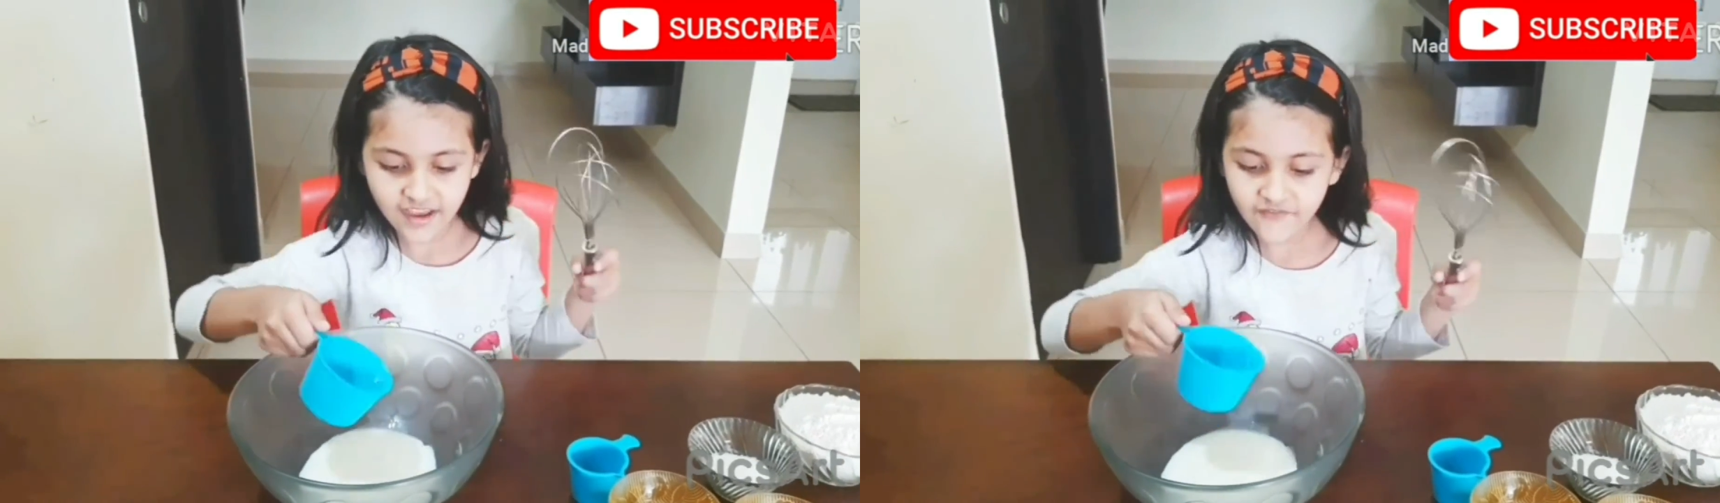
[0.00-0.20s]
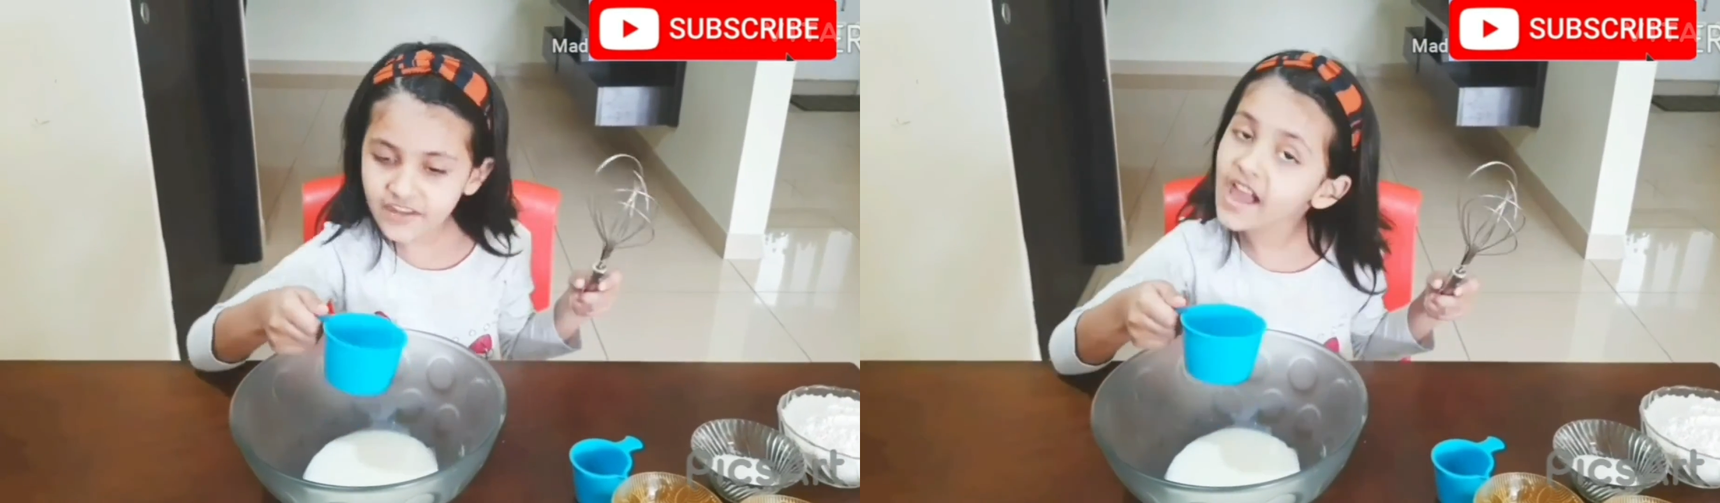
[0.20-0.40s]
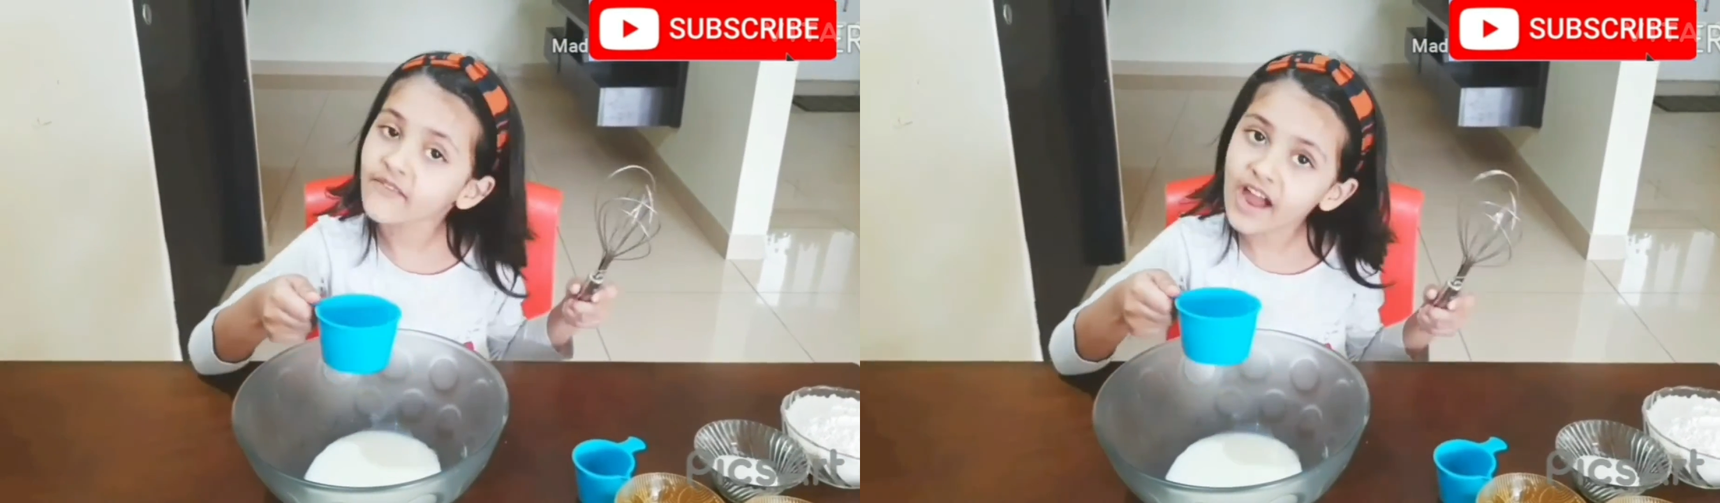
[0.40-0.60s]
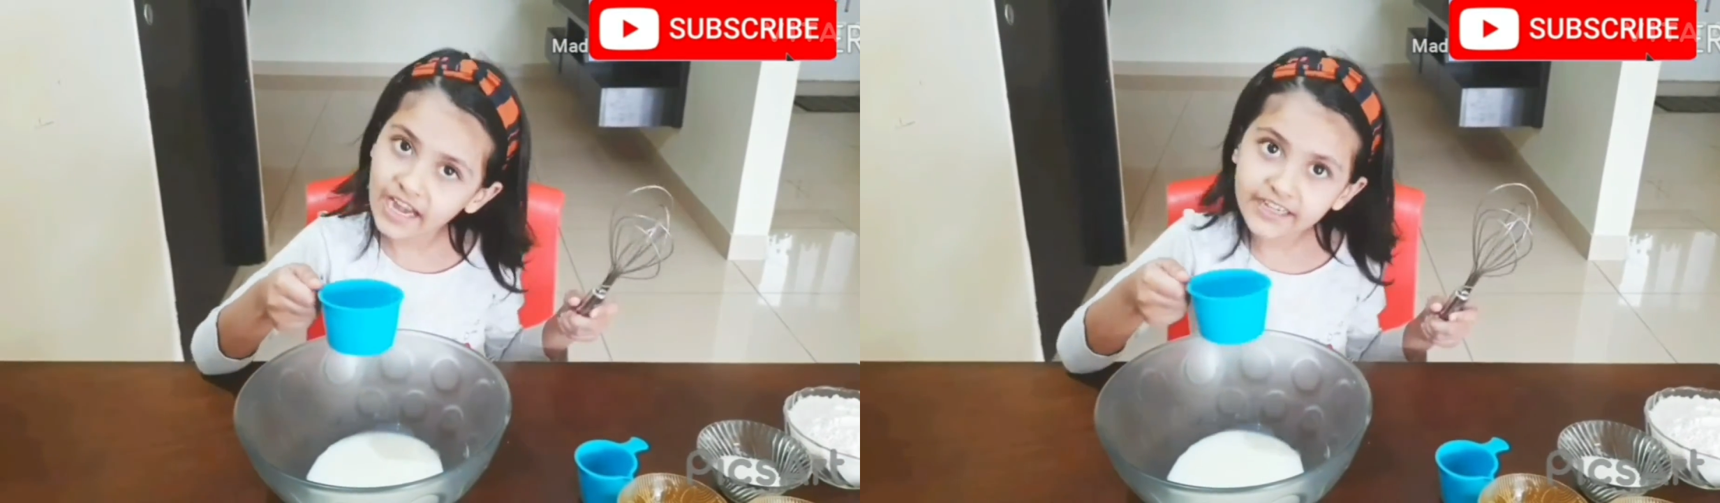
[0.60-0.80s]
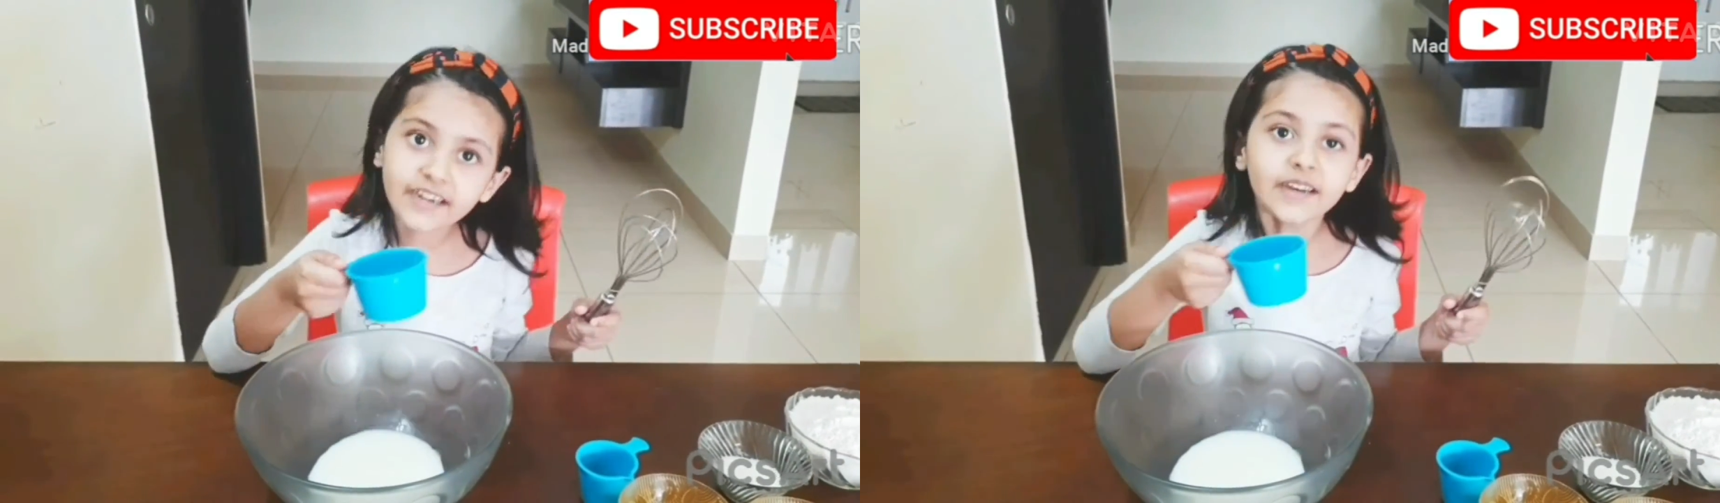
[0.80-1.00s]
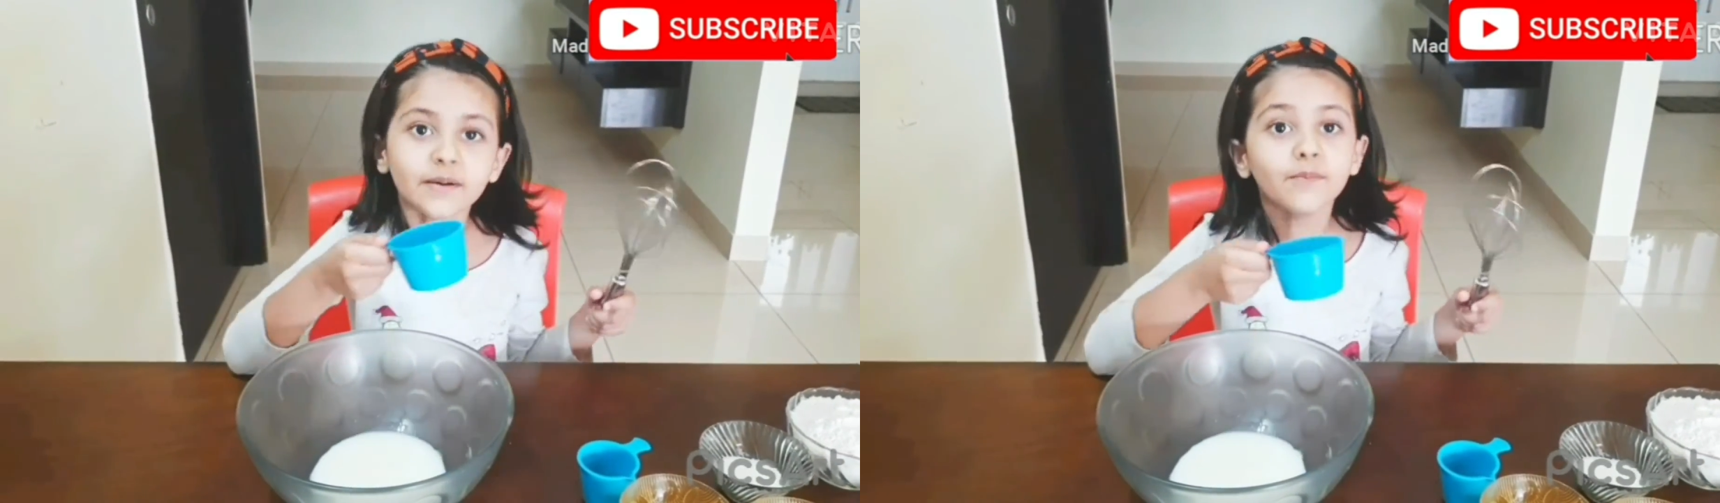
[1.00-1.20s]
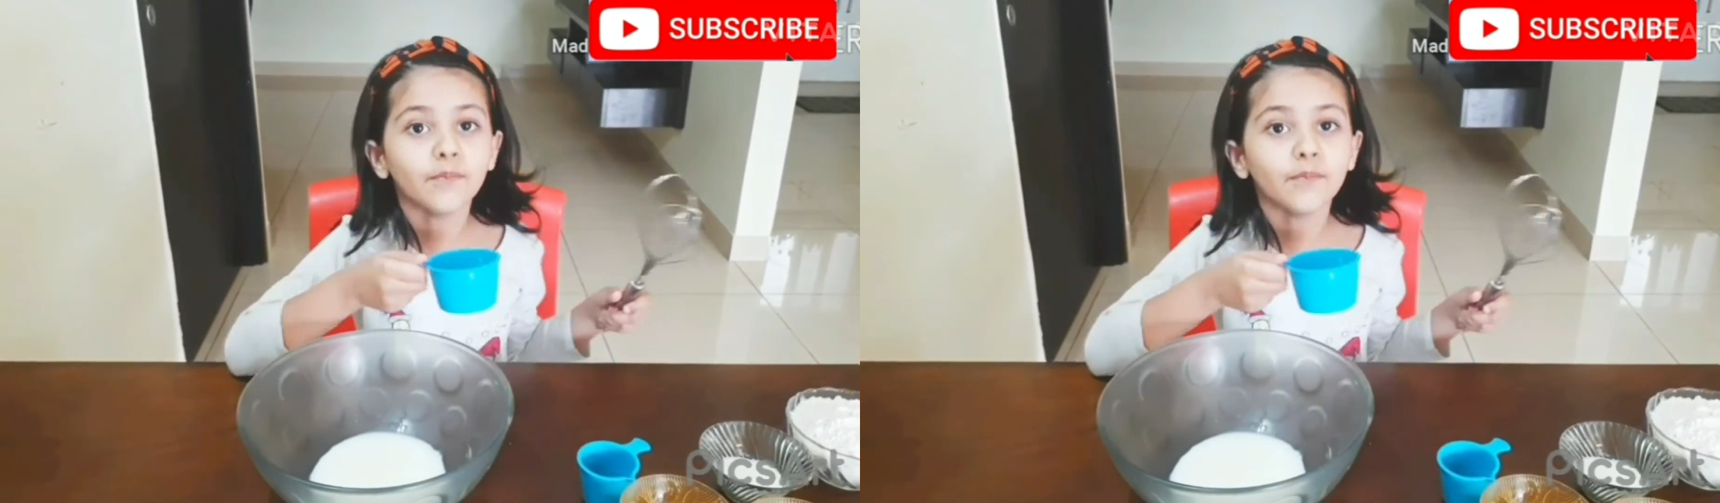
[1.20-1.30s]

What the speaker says: We have added the